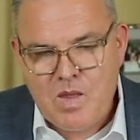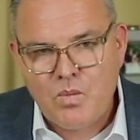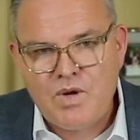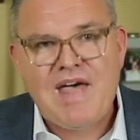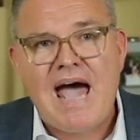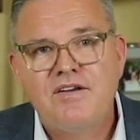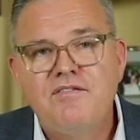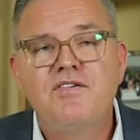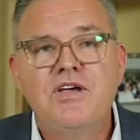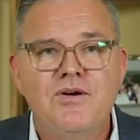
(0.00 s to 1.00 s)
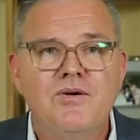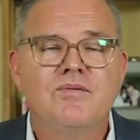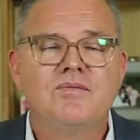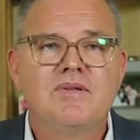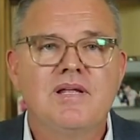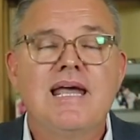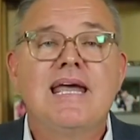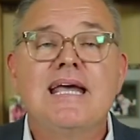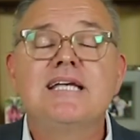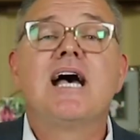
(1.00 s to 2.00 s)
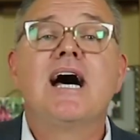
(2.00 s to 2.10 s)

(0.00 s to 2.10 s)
With that in view, his